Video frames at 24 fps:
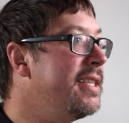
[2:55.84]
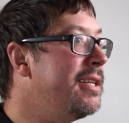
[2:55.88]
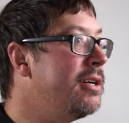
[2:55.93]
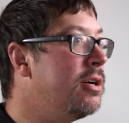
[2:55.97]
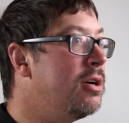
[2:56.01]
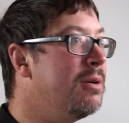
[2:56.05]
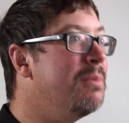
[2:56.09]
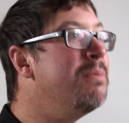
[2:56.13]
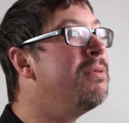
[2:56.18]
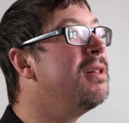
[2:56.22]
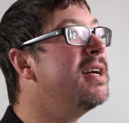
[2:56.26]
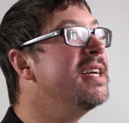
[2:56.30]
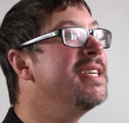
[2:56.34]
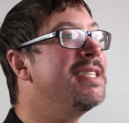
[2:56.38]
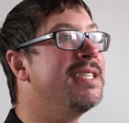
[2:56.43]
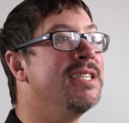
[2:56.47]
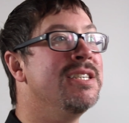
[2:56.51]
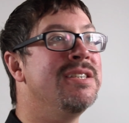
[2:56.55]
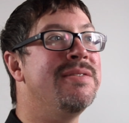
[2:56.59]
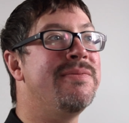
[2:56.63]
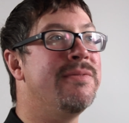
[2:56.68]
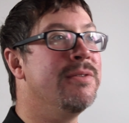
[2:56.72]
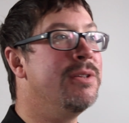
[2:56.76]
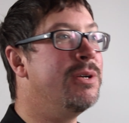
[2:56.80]
there are
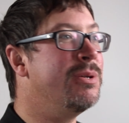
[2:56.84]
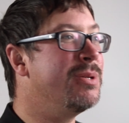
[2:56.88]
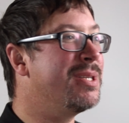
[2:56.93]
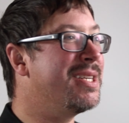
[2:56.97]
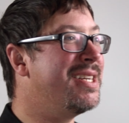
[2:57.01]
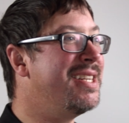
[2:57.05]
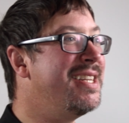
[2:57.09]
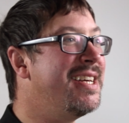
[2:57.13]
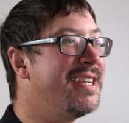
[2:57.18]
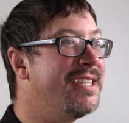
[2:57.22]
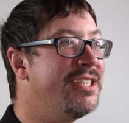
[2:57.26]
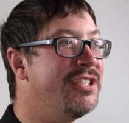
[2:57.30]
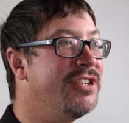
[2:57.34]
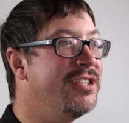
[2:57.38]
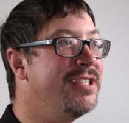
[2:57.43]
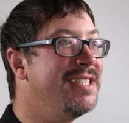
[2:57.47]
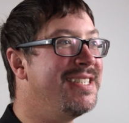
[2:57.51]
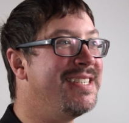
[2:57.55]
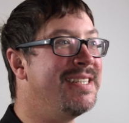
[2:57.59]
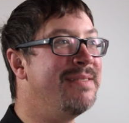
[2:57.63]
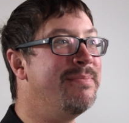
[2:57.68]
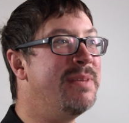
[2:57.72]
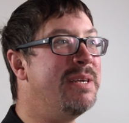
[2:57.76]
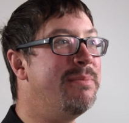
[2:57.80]
places for those connections,
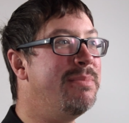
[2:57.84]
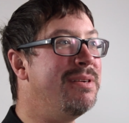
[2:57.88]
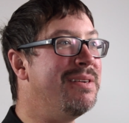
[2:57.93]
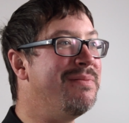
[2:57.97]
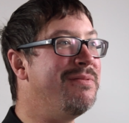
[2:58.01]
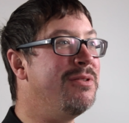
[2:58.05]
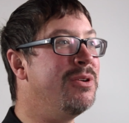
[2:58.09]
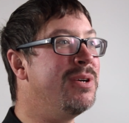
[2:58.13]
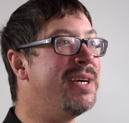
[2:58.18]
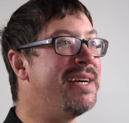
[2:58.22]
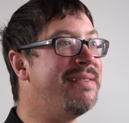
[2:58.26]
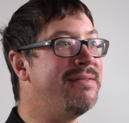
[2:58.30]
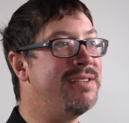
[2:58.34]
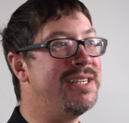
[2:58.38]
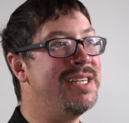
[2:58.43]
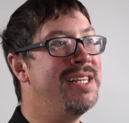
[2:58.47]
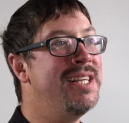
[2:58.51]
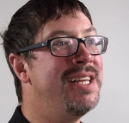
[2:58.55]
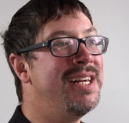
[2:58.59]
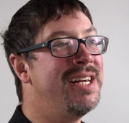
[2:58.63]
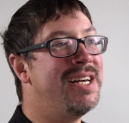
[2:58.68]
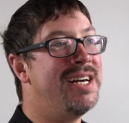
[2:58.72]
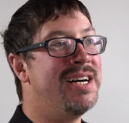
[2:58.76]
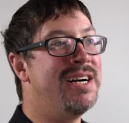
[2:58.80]
and maybe if you have a
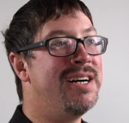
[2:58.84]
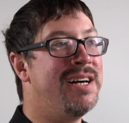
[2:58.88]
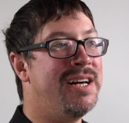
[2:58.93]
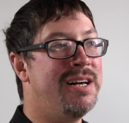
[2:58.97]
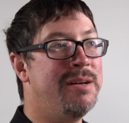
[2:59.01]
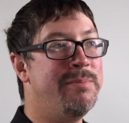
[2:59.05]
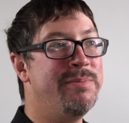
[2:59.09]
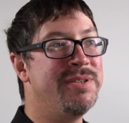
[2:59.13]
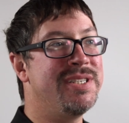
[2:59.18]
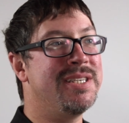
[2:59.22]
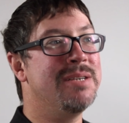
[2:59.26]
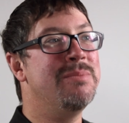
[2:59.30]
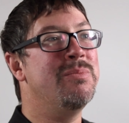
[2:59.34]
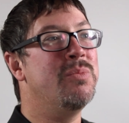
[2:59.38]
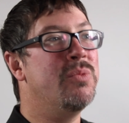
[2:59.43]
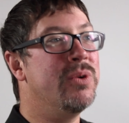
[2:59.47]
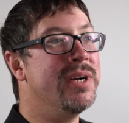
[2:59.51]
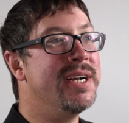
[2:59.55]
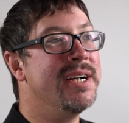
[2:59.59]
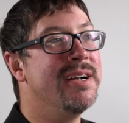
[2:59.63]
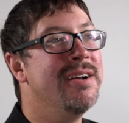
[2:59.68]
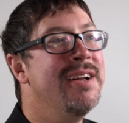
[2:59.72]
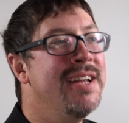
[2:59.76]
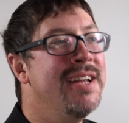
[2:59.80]
hub somewhere,